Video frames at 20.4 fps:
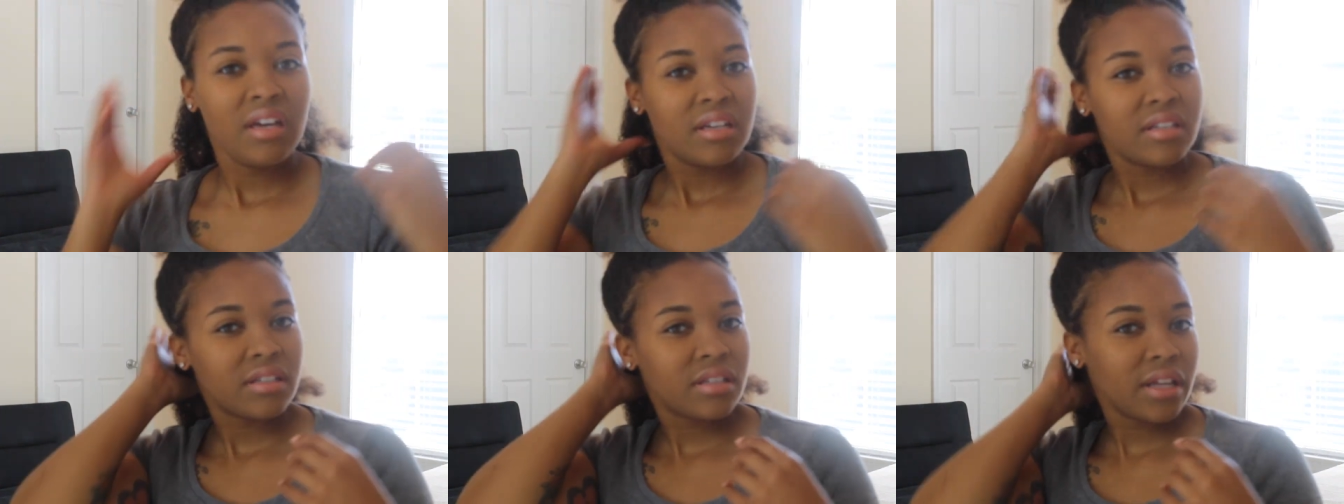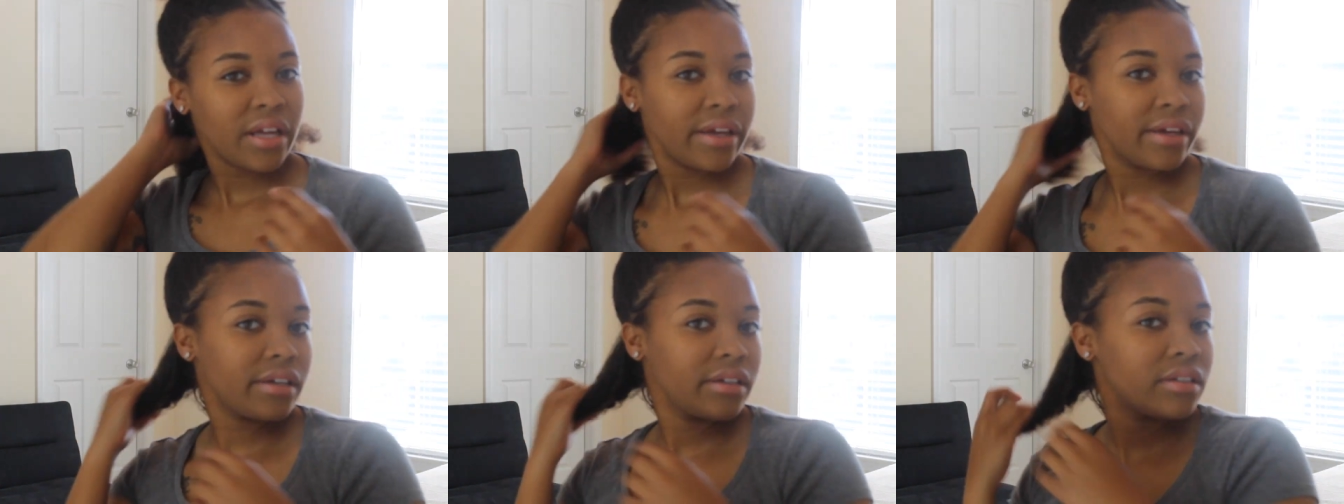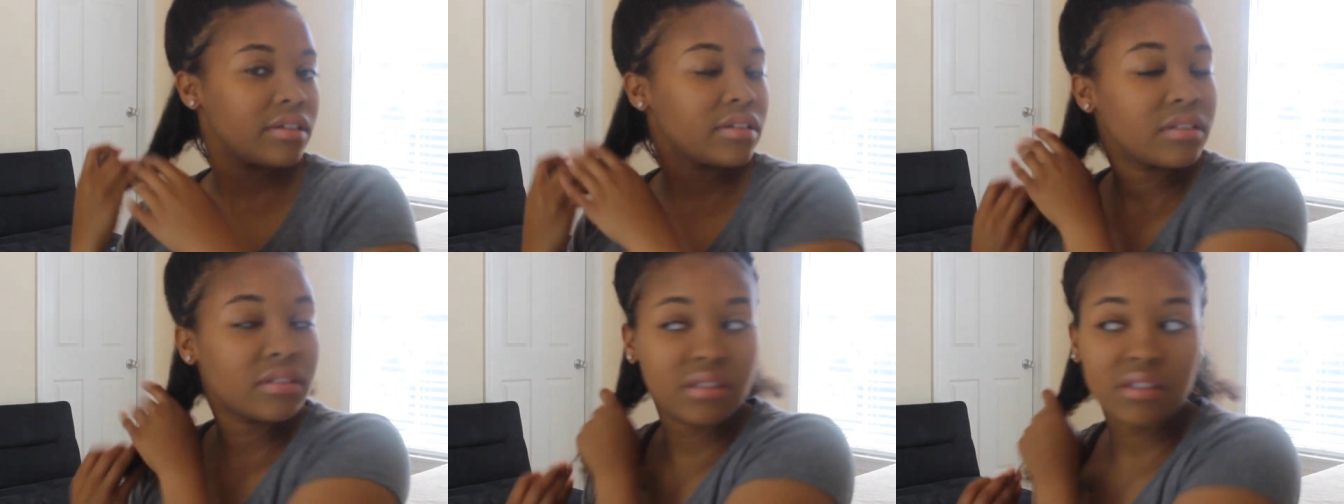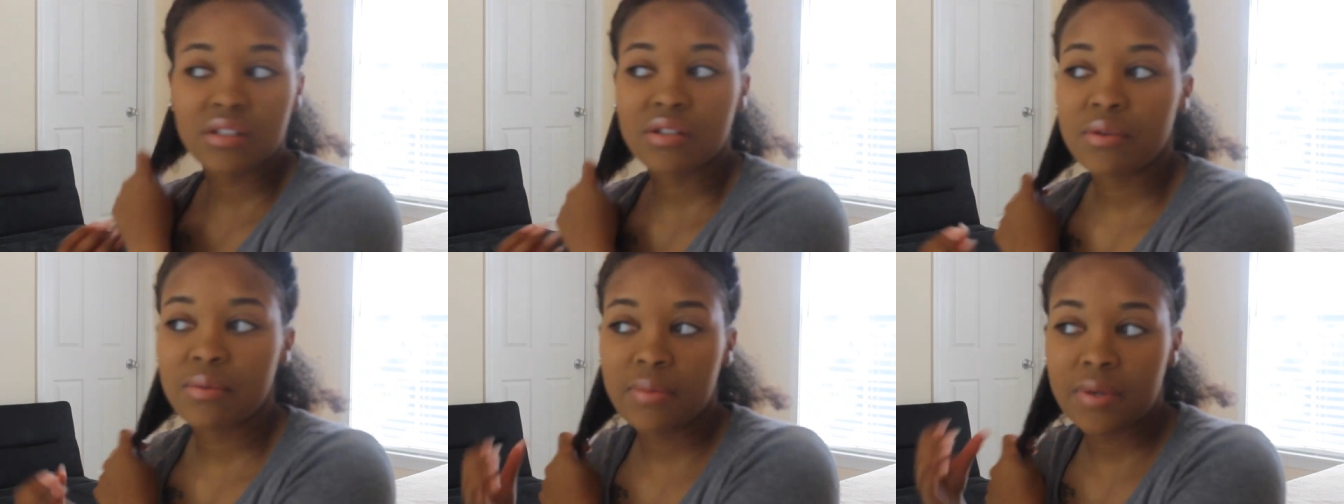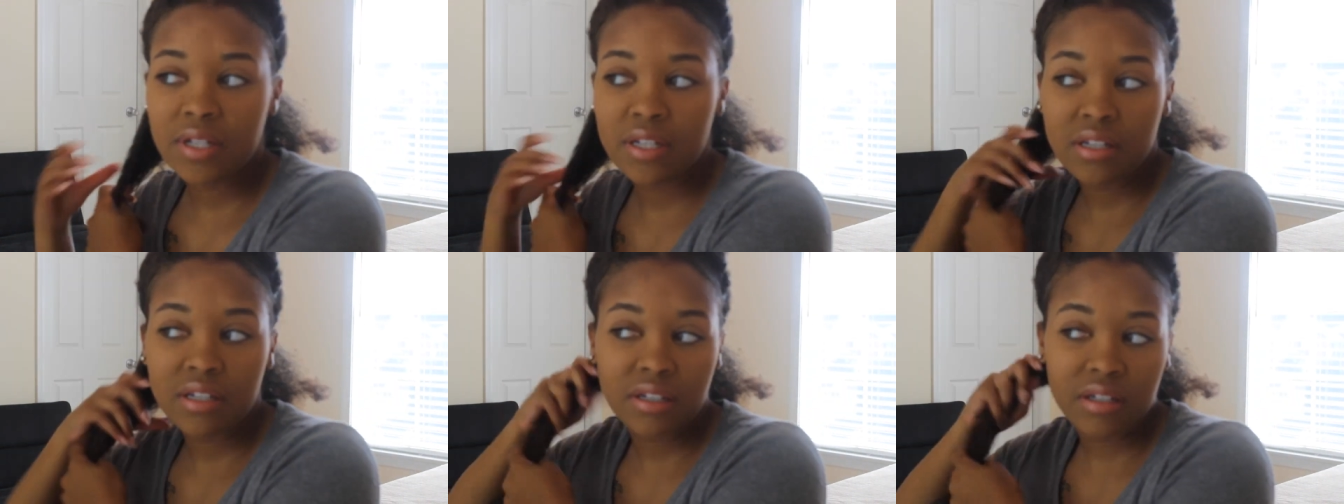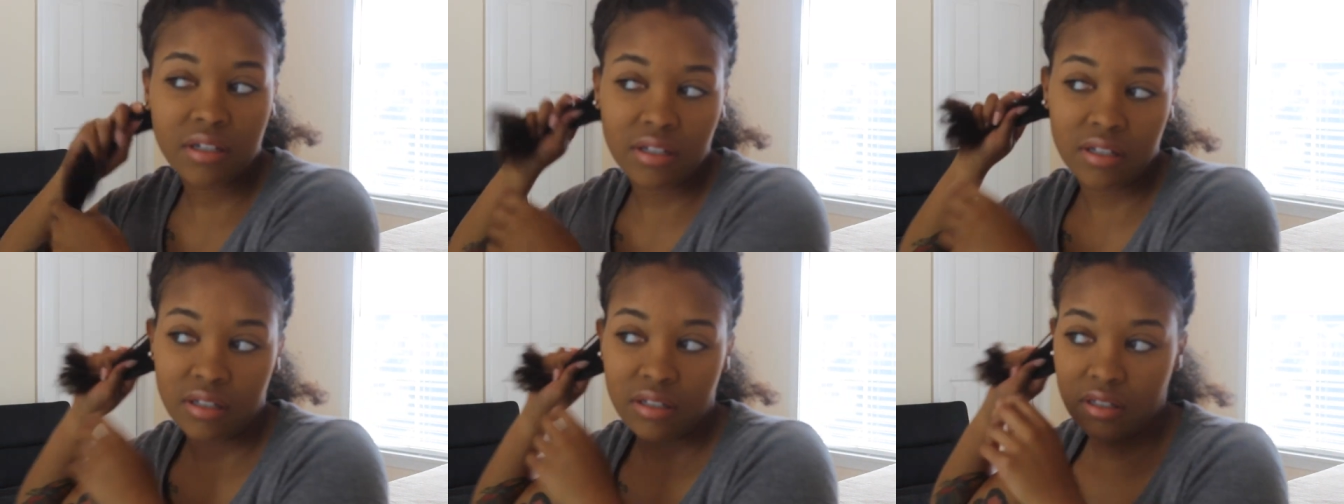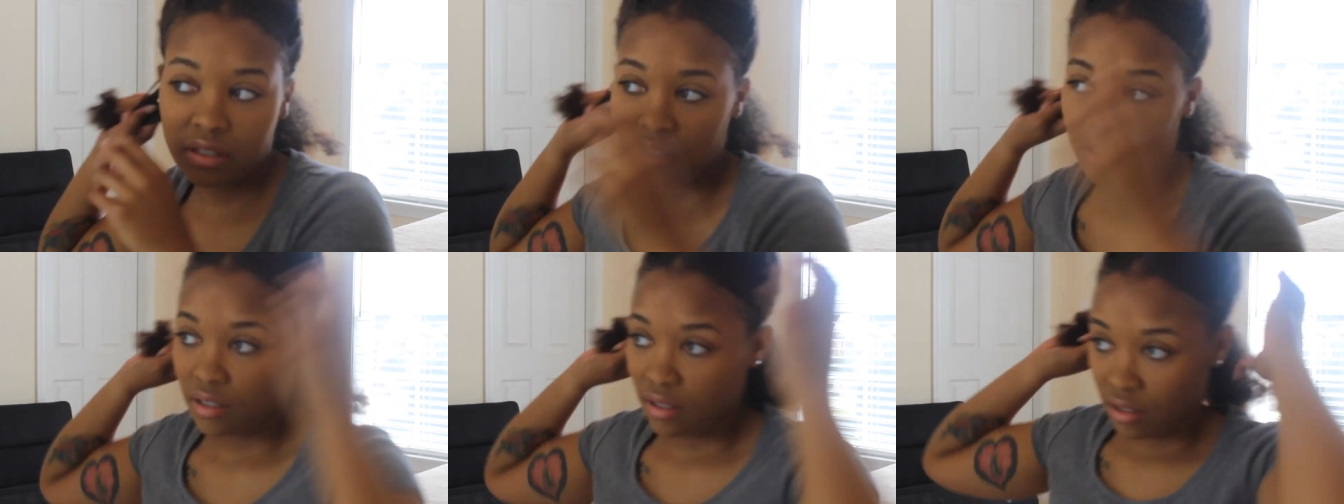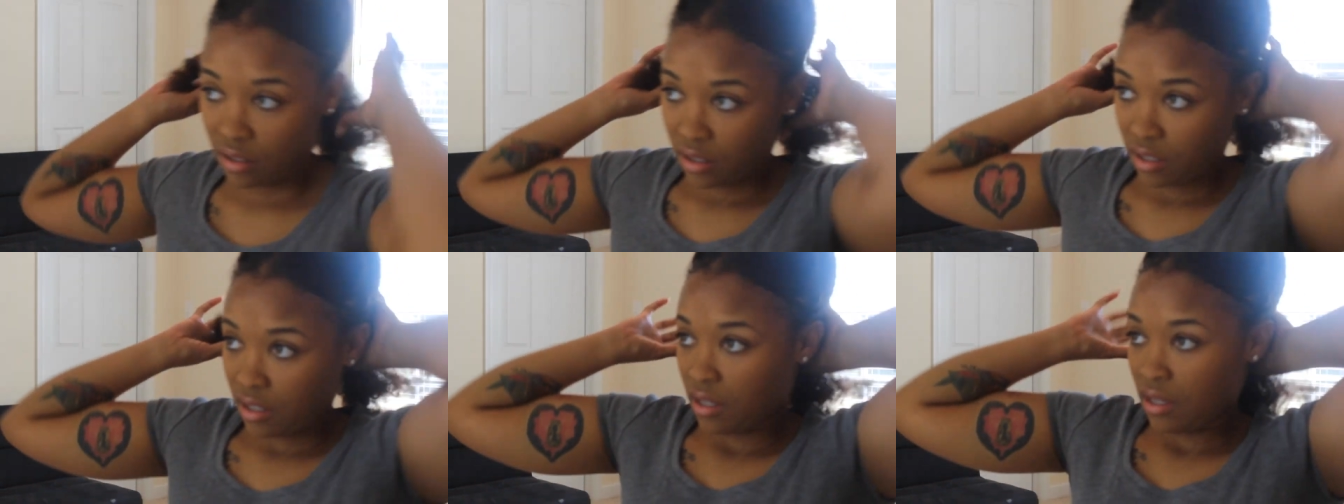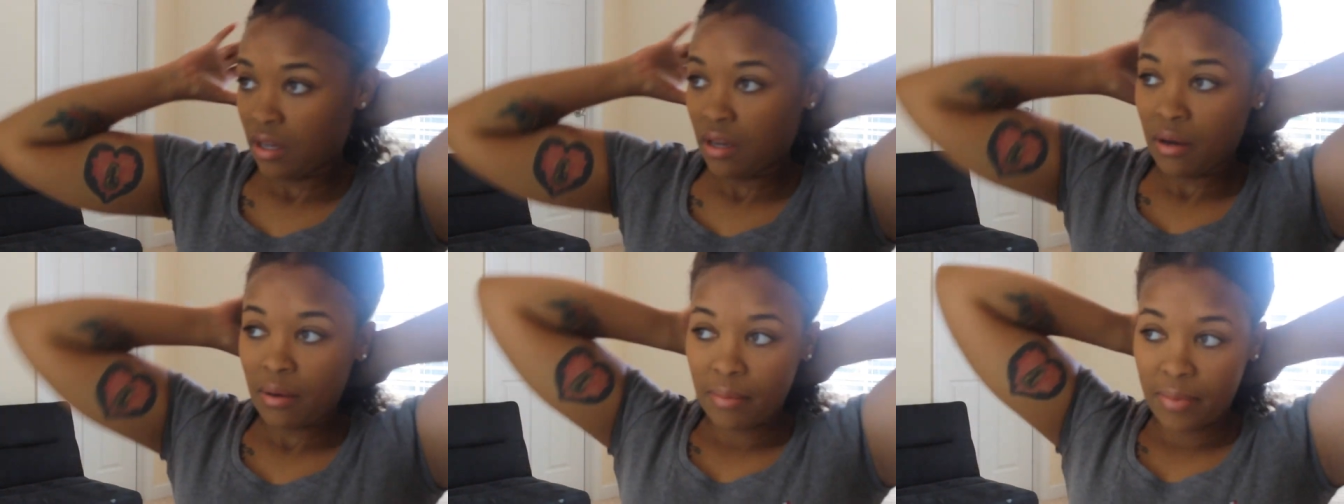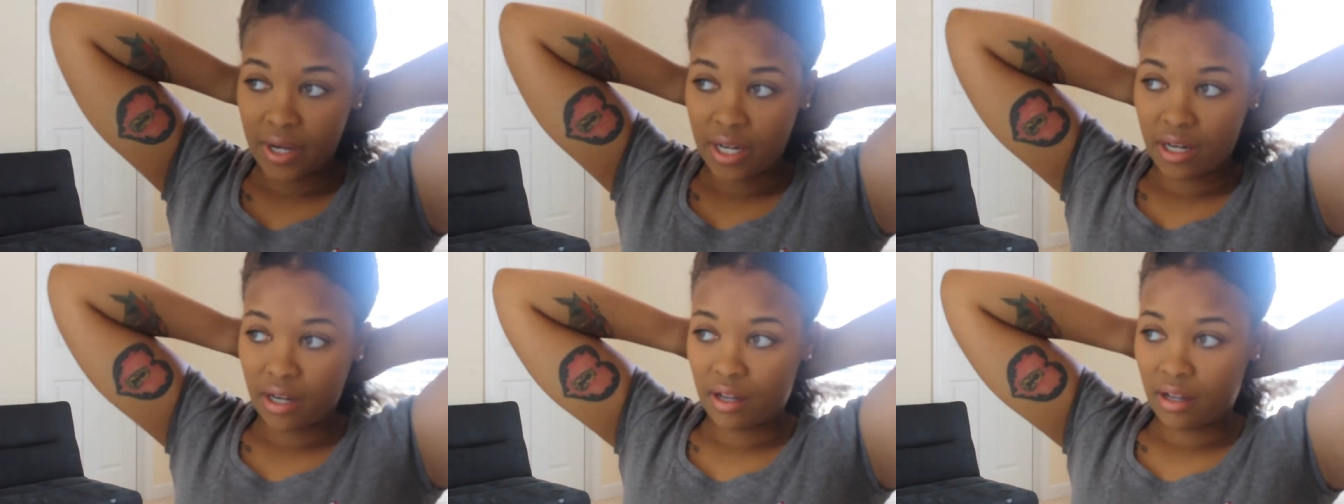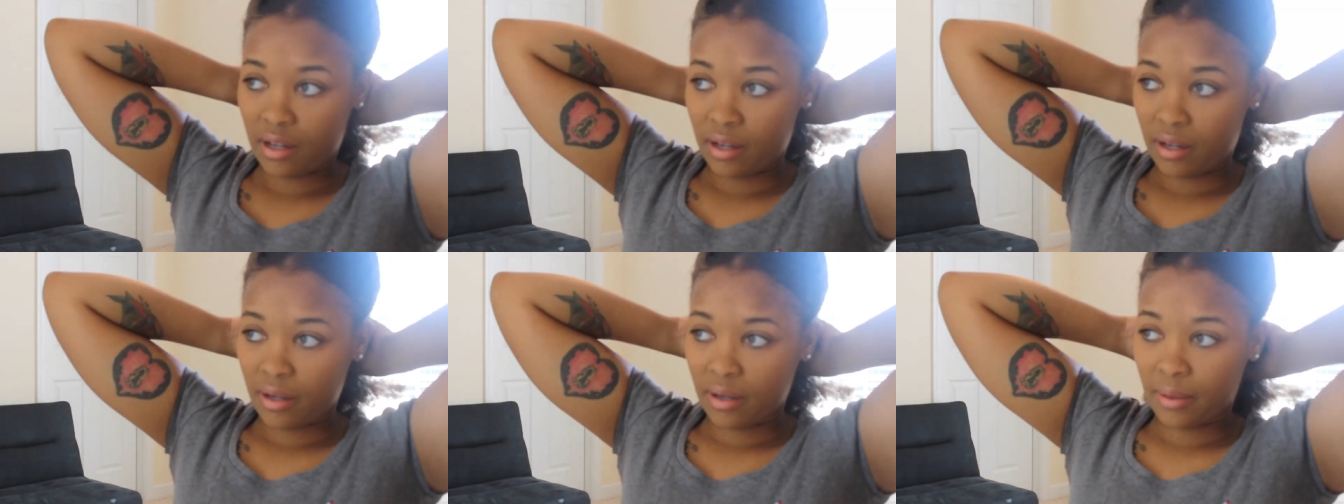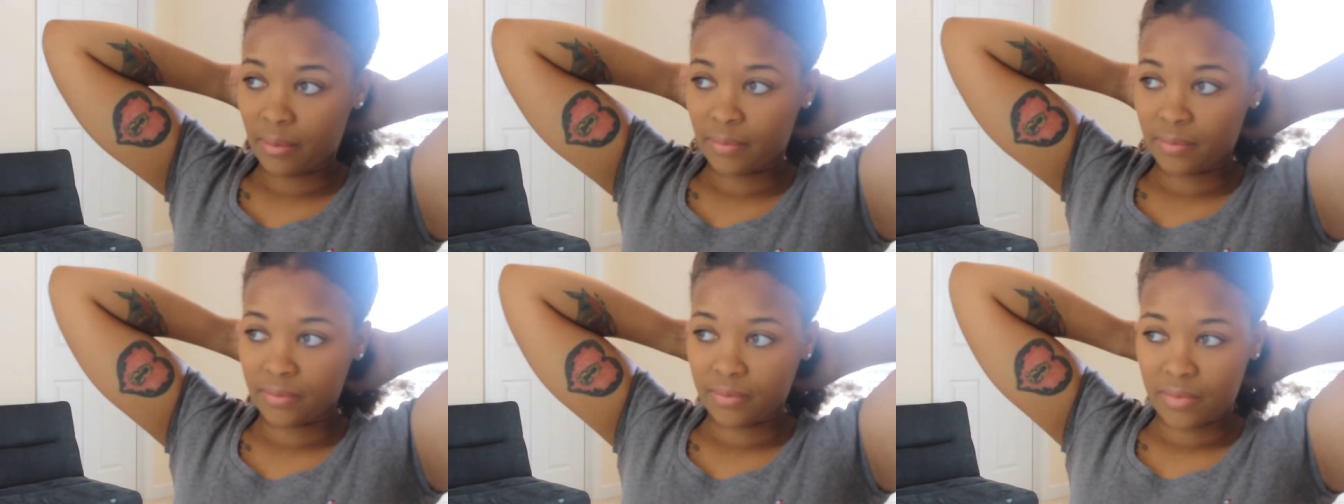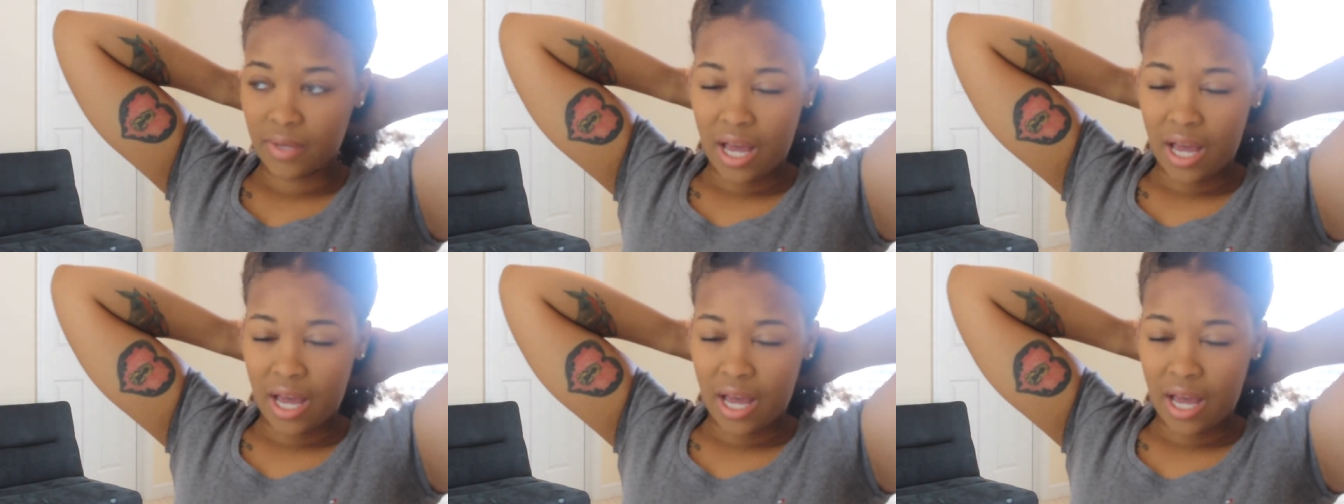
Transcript: it's not too big but um,